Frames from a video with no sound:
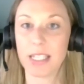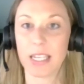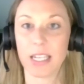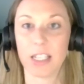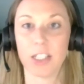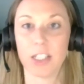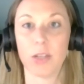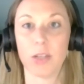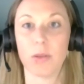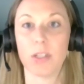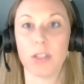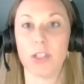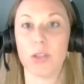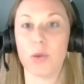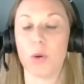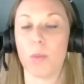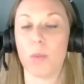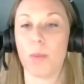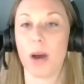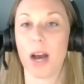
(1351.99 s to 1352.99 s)
It gets you
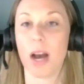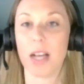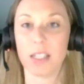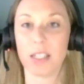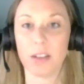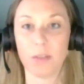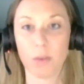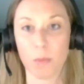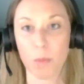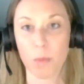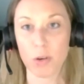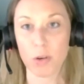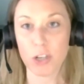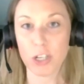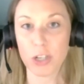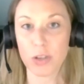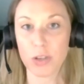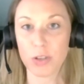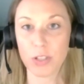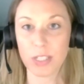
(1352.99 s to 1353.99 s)
into a positive
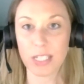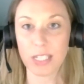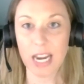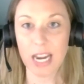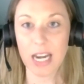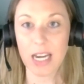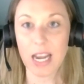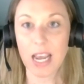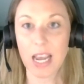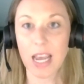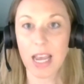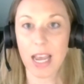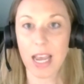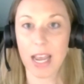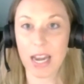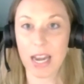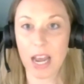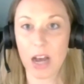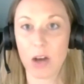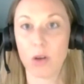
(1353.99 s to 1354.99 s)
emotional state
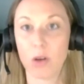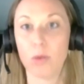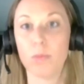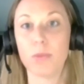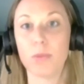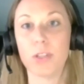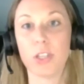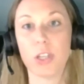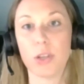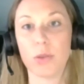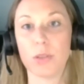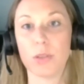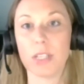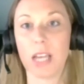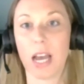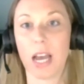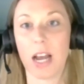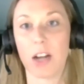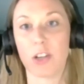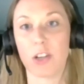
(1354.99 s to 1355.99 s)
and helps you
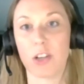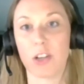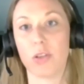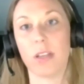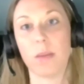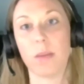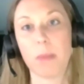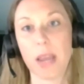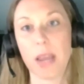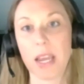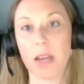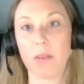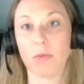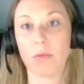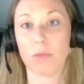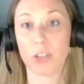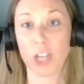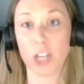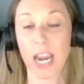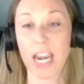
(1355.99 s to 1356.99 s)
to actually make
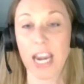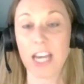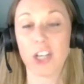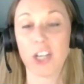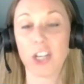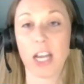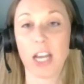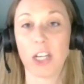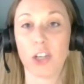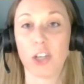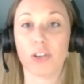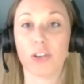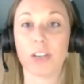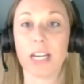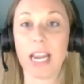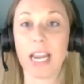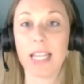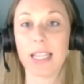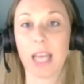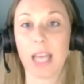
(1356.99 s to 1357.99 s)
change and
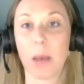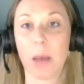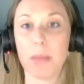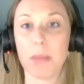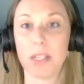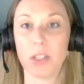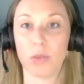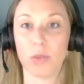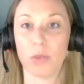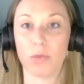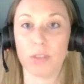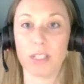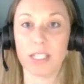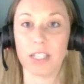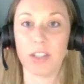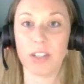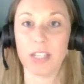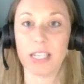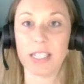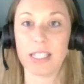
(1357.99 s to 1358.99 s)
create that mental
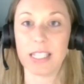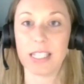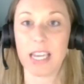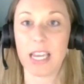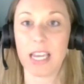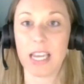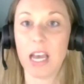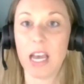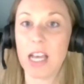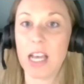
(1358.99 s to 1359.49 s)
resiliency.